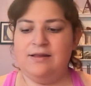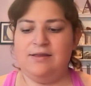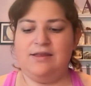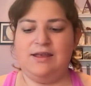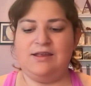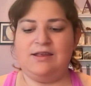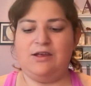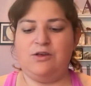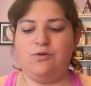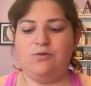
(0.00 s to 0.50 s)

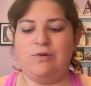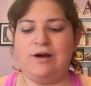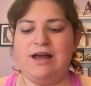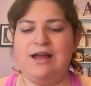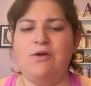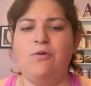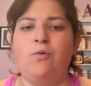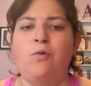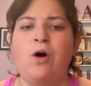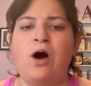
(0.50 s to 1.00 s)
This is
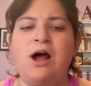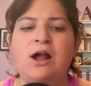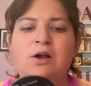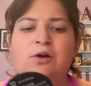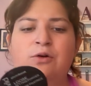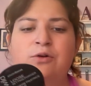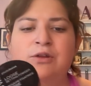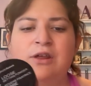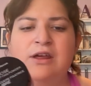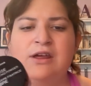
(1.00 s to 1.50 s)
Wet n
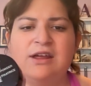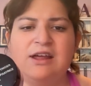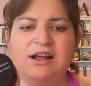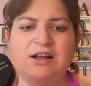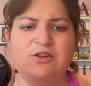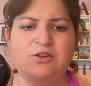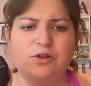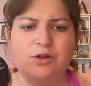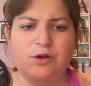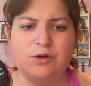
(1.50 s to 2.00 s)
Wild.
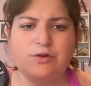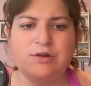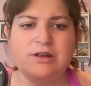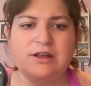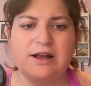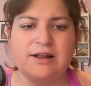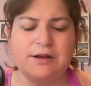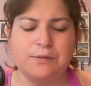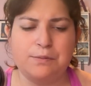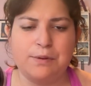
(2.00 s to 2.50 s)
It's loose
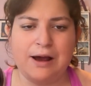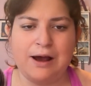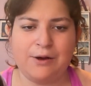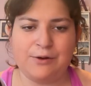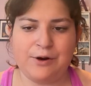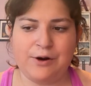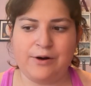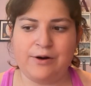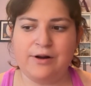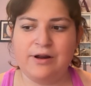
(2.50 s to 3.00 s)
setting
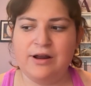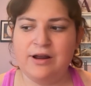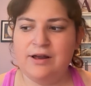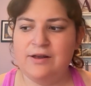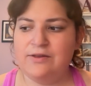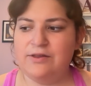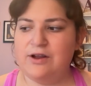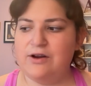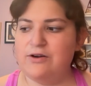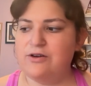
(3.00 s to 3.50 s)
powder.
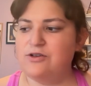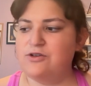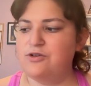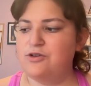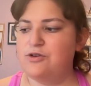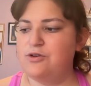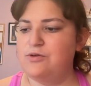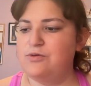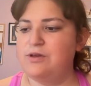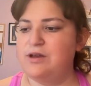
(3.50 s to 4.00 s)
There's
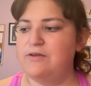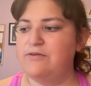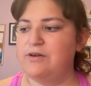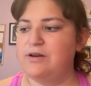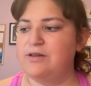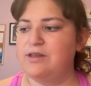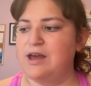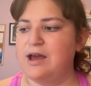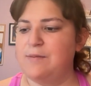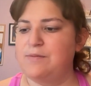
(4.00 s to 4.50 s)
two
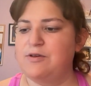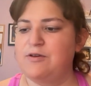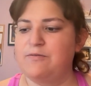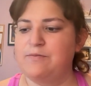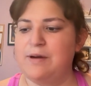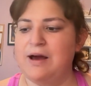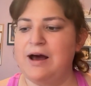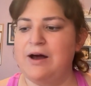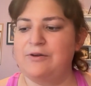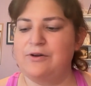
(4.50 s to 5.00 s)
different types
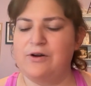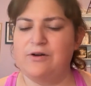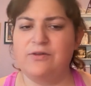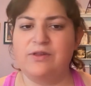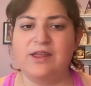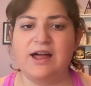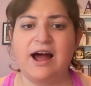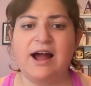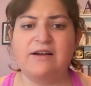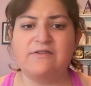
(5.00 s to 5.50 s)
of powder
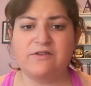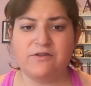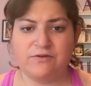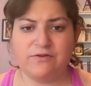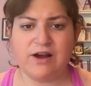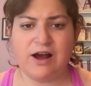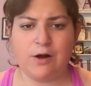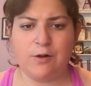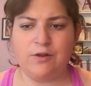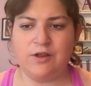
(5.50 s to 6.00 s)
I've
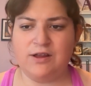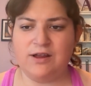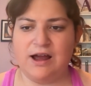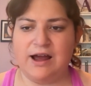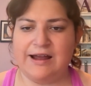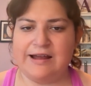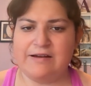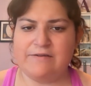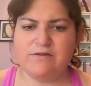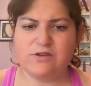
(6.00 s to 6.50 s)
found that
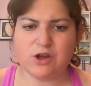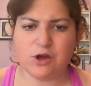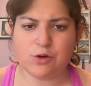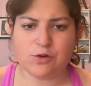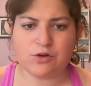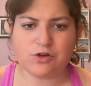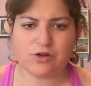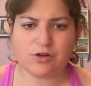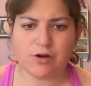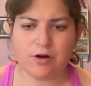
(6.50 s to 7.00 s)
I have
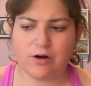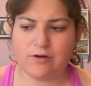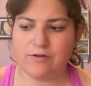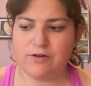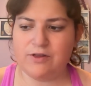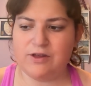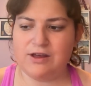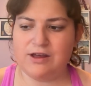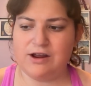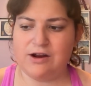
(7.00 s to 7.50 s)
used
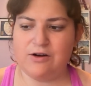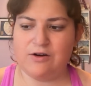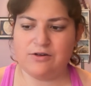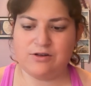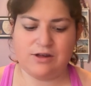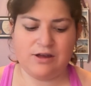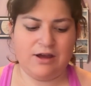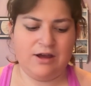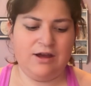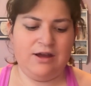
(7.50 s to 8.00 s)
over the
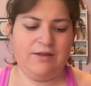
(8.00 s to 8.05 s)
years.